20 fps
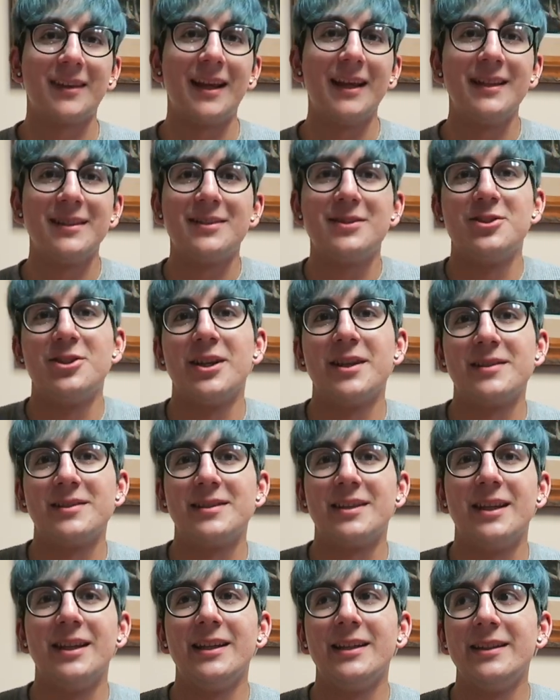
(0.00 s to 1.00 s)
It
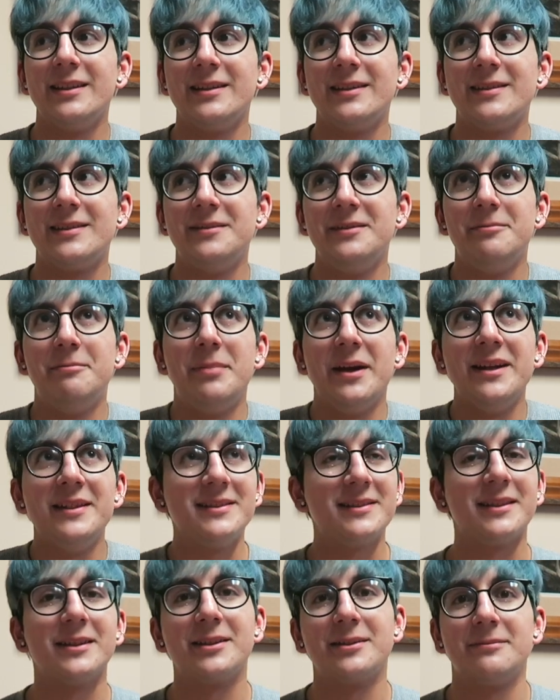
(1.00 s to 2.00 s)
just is
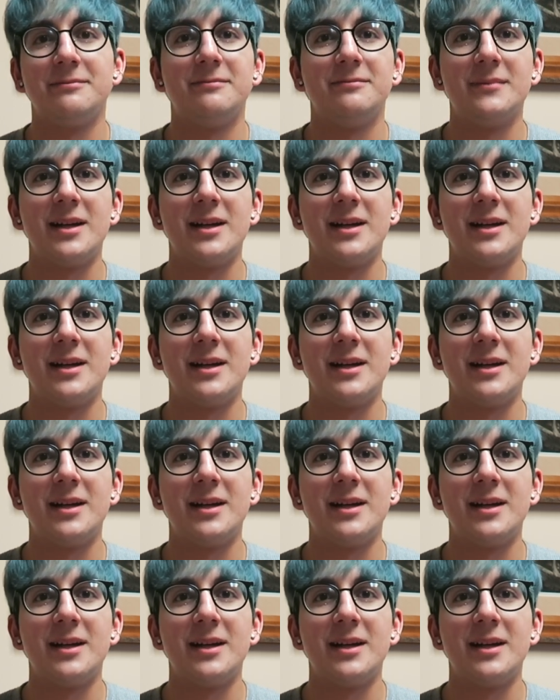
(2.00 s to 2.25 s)
basic.